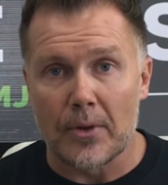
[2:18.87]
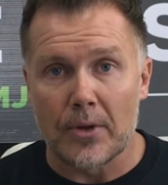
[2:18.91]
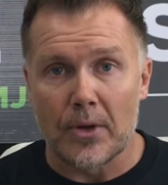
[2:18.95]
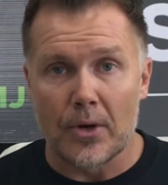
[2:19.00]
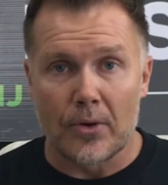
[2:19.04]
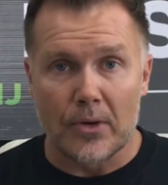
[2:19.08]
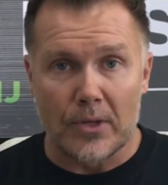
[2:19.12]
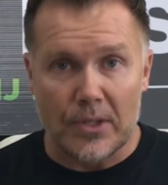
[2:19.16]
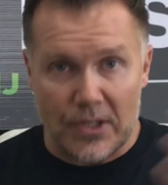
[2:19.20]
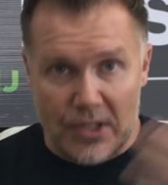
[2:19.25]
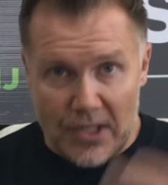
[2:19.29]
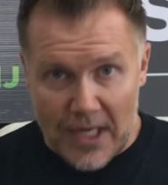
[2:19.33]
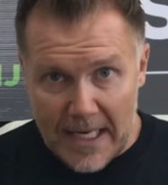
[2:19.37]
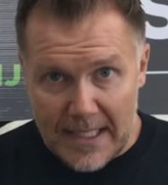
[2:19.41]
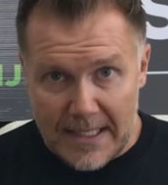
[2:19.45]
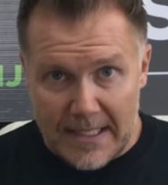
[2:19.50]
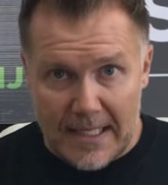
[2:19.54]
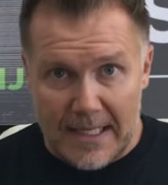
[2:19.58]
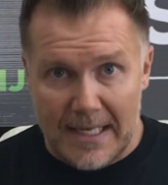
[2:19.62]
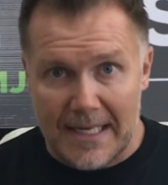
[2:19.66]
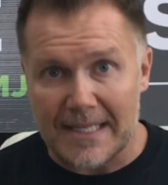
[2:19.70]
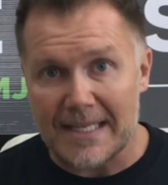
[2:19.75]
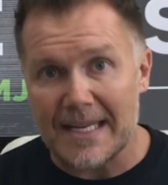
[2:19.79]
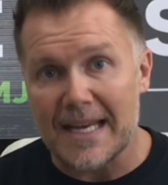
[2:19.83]
You're
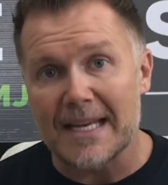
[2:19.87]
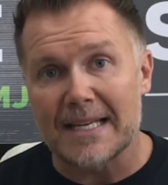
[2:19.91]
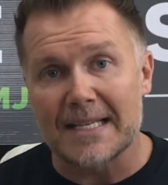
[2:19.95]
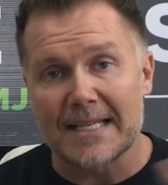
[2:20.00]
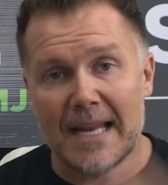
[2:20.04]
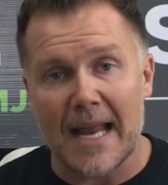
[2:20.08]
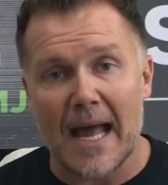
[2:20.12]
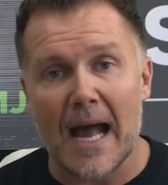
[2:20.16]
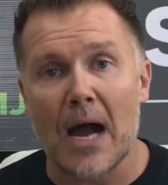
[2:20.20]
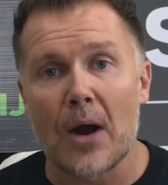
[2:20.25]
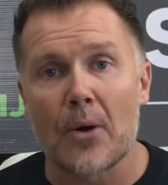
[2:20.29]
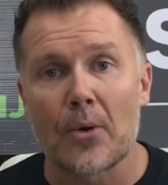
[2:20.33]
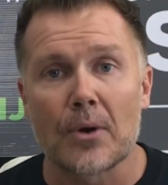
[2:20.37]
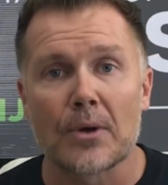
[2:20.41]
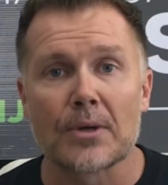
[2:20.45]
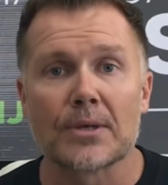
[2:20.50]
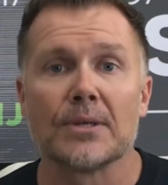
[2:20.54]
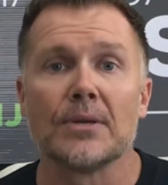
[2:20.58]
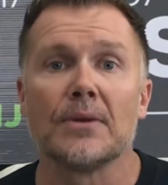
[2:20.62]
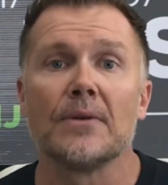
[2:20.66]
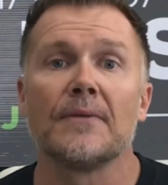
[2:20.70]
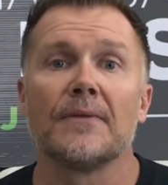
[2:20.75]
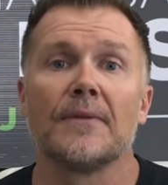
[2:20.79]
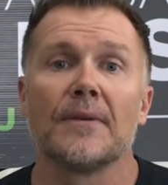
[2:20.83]
ingesting. It takes an hour or
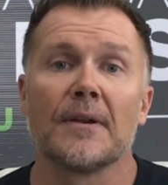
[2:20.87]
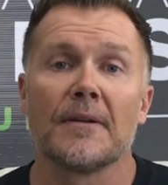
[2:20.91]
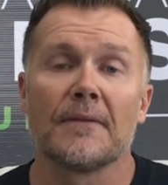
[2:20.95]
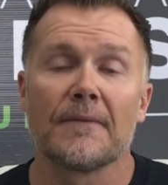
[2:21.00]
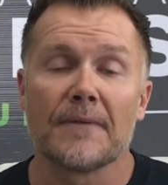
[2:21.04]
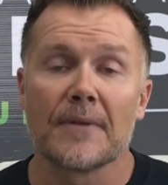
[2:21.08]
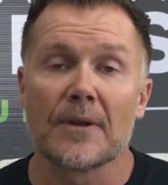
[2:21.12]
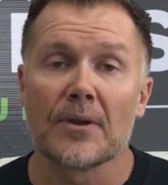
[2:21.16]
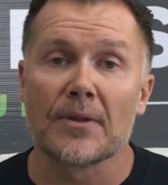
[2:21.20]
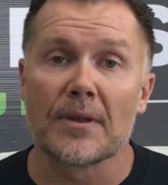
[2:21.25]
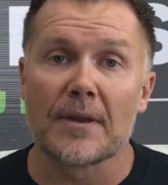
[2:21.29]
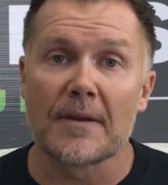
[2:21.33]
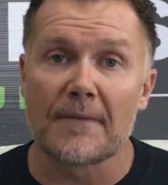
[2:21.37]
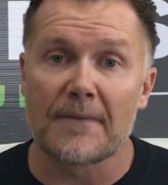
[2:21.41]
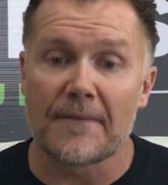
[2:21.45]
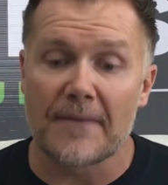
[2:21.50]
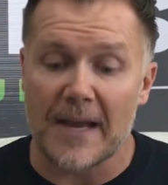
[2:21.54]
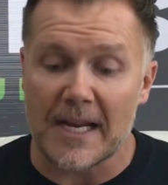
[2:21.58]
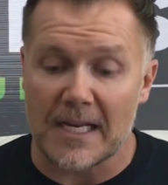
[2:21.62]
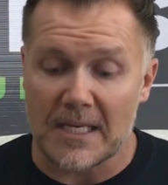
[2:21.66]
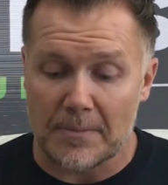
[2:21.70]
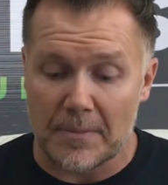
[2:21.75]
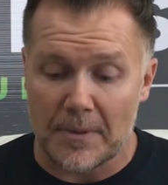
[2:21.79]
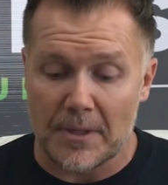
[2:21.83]
two for you to feel the
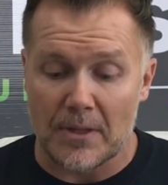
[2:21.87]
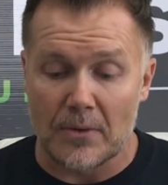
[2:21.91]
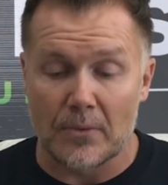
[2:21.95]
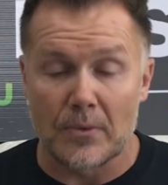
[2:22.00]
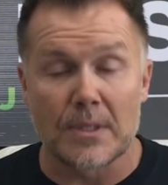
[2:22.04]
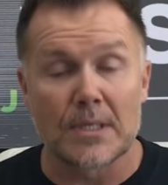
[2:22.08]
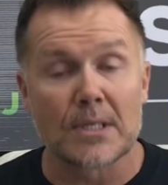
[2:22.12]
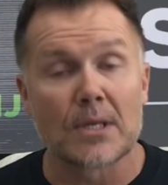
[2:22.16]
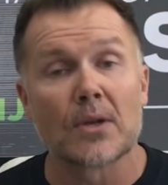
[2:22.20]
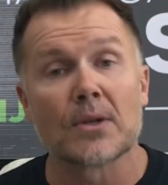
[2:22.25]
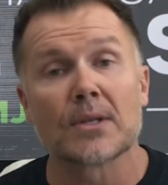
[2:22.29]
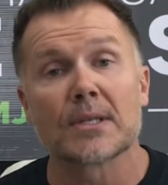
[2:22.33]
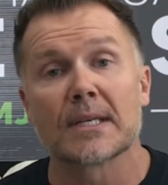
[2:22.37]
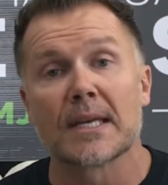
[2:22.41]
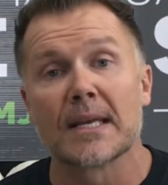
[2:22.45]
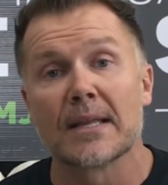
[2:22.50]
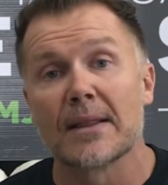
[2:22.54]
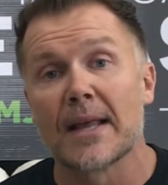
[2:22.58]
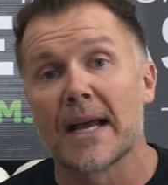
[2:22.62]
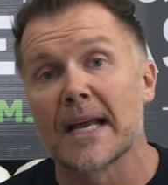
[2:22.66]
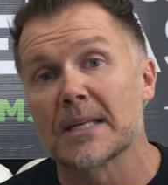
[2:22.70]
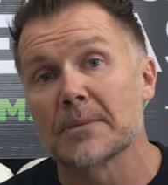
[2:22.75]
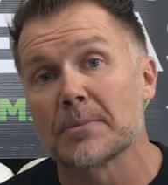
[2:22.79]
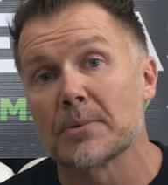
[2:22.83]
effects, but the results can
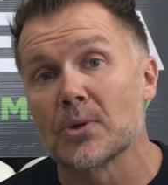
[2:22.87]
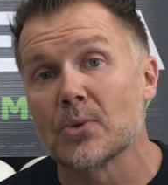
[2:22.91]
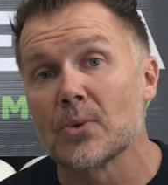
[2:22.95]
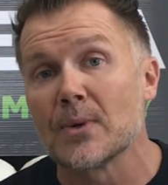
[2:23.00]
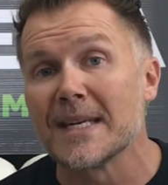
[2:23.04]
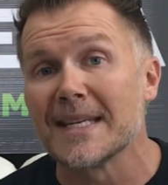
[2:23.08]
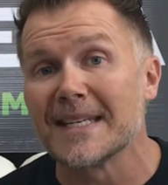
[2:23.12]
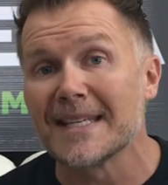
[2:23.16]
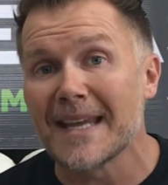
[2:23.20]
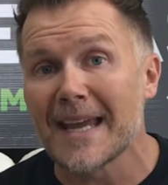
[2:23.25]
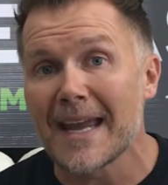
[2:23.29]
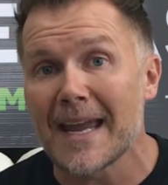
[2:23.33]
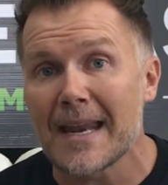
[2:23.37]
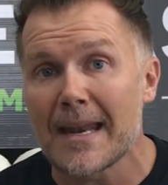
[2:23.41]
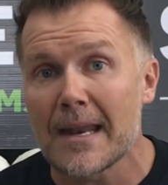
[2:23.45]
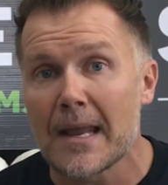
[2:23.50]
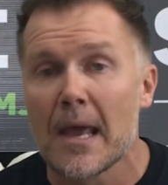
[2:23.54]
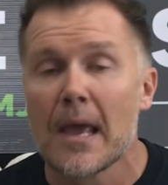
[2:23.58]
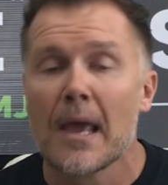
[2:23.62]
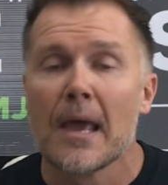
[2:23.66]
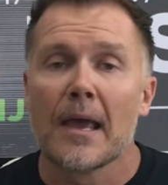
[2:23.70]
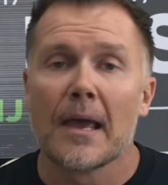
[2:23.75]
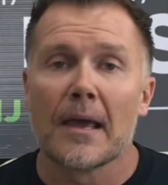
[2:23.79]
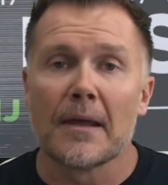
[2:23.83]
last between 10
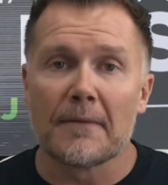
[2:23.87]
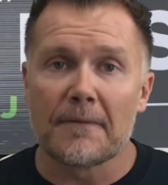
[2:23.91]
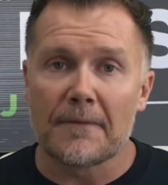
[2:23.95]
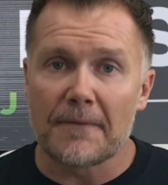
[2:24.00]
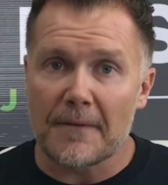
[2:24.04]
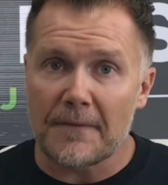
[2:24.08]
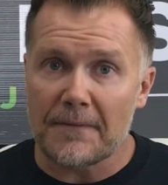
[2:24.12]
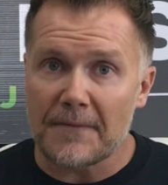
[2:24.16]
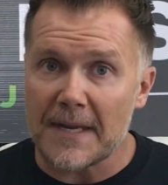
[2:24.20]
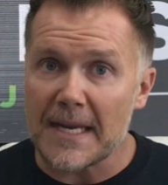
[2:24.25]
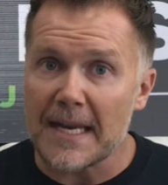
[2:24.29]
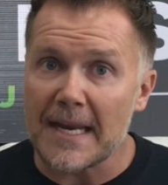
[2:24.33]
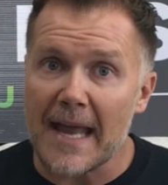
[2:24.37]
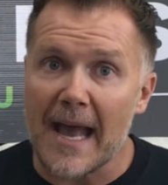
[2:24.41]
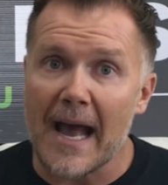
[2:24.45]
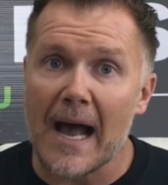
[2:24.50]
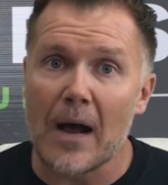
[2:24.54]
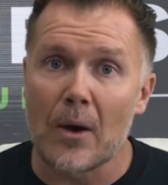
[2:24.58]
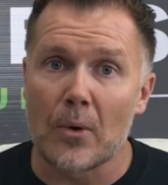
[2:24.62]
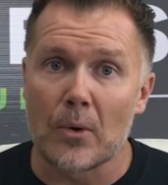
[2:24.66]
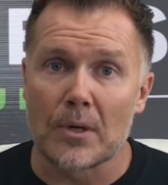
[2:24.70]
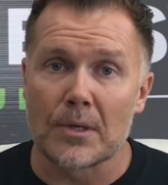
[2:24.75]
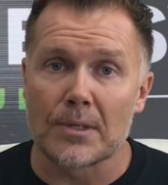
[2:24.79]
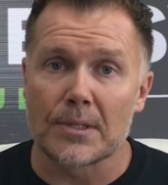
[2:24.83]
and 15
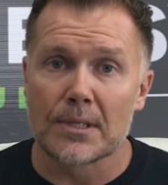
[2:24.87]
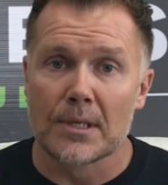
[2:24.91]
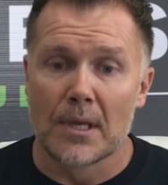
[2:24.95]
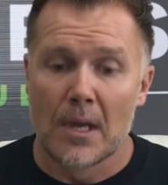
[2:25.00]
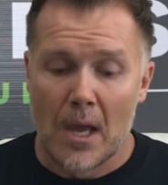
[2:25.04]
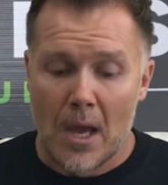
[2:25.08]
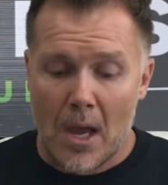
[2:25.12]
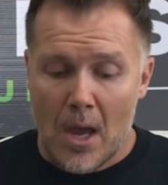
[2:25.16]
hours.